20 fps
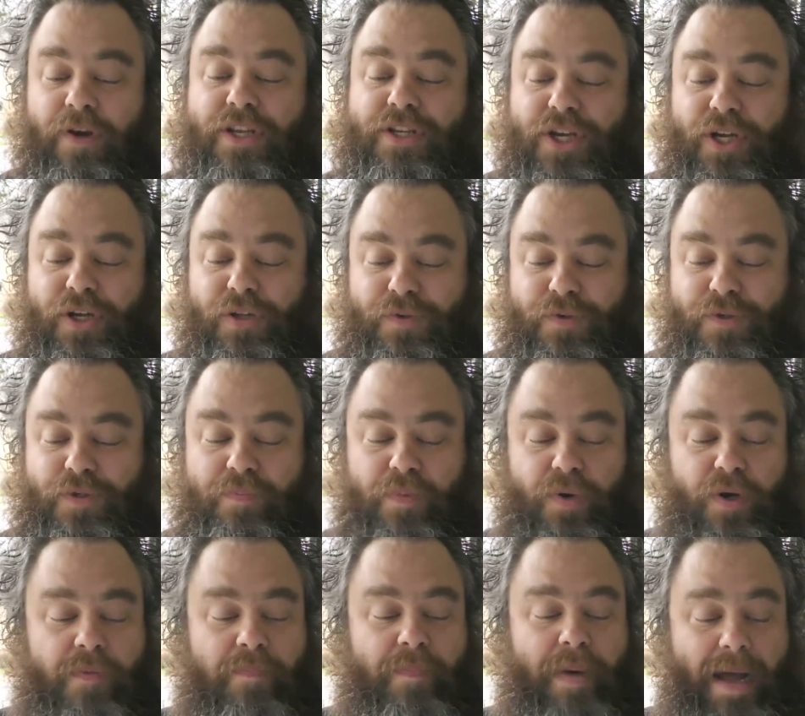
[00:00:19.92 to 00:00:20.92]
children's
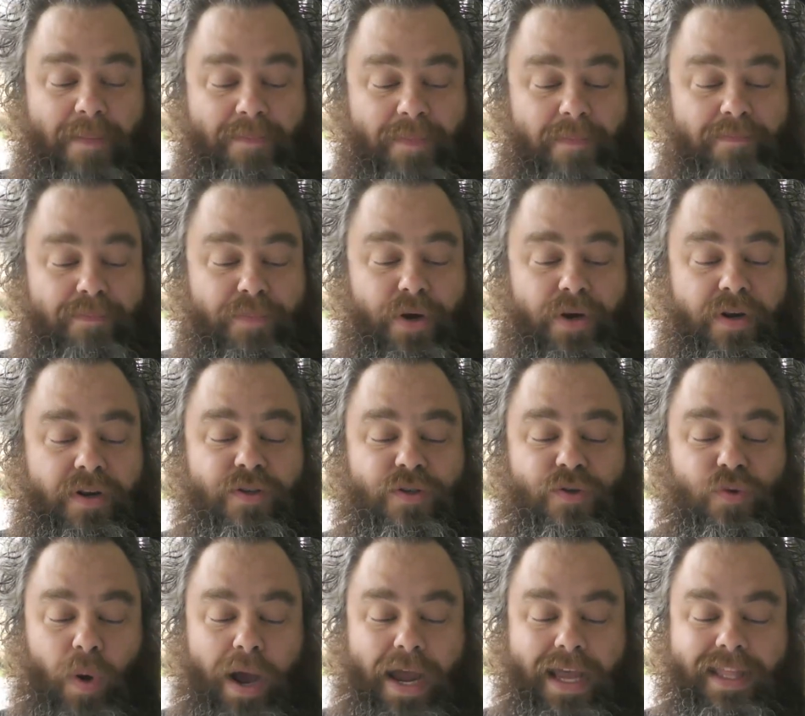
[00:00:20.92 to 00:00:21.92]
book, pop up book,
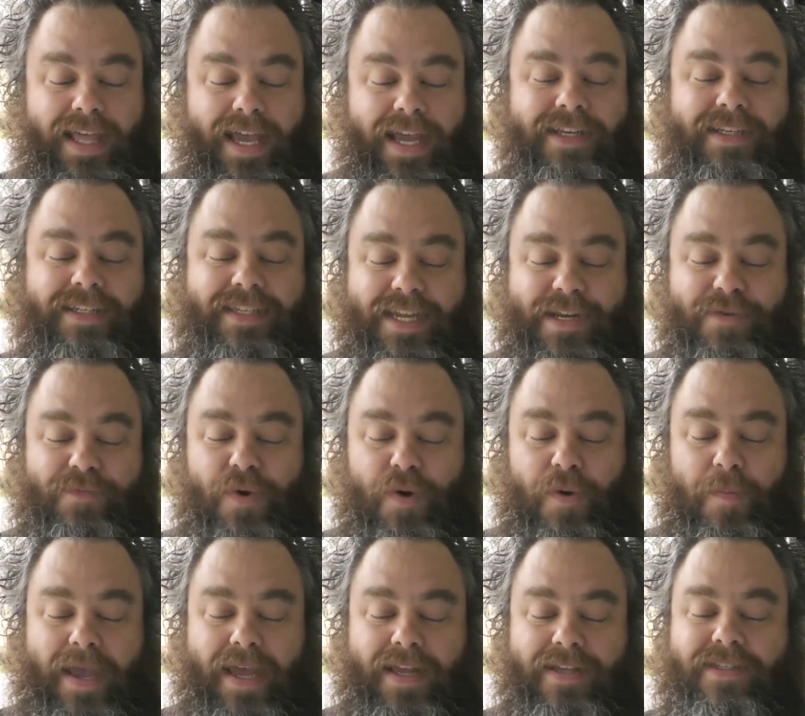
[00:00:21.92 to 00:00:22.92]
Twilight, teen
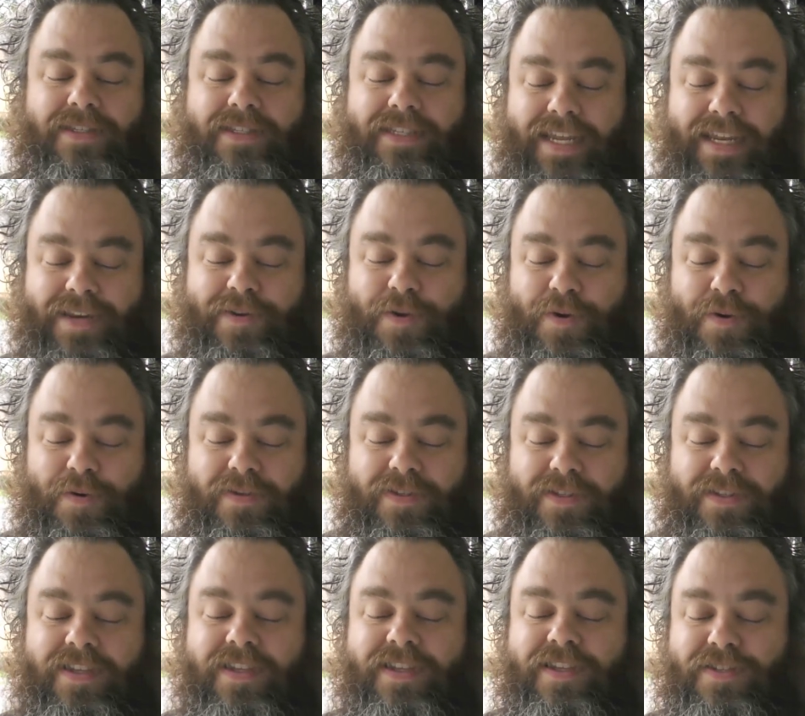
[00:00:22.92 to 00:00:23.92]
romance, Dean
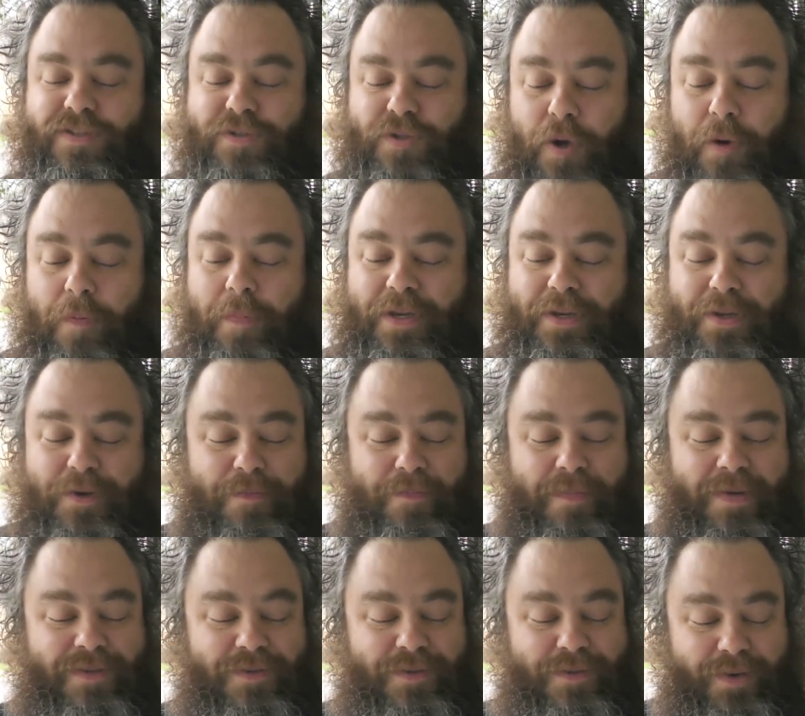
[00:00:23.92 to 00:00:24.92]
Koontz, Scooby Doo
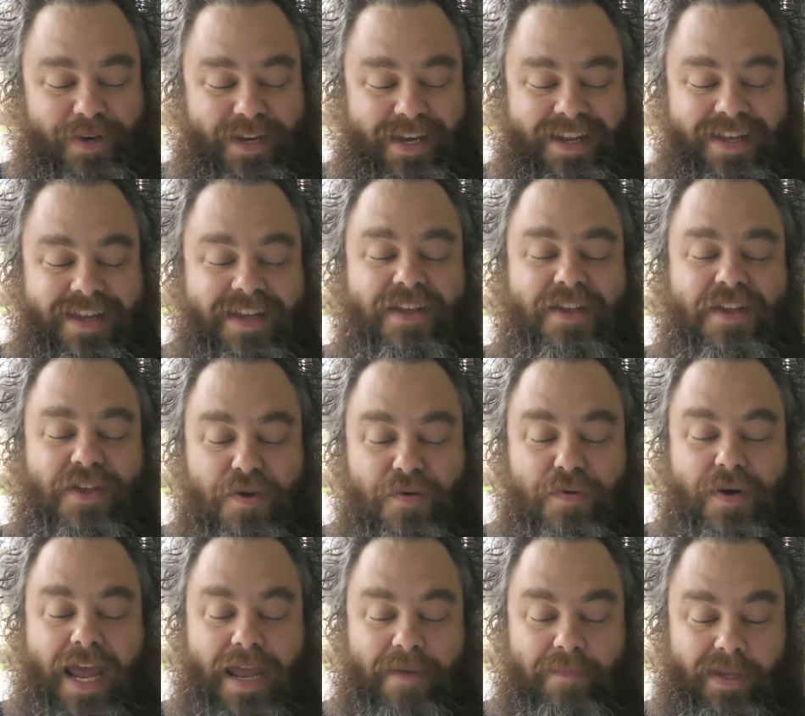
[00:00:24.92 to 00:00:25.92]
mystery, you
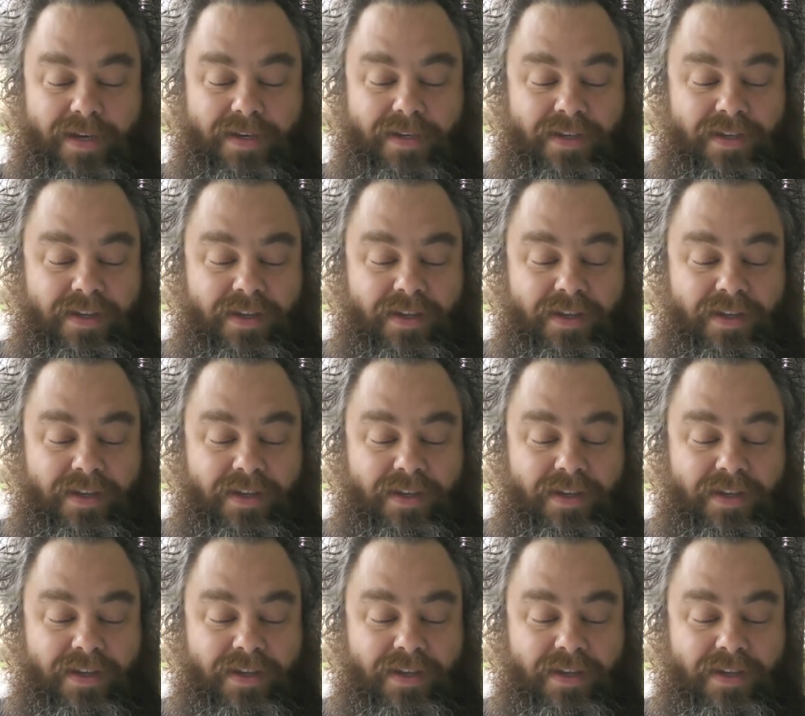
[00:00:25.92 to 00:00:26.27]
name it.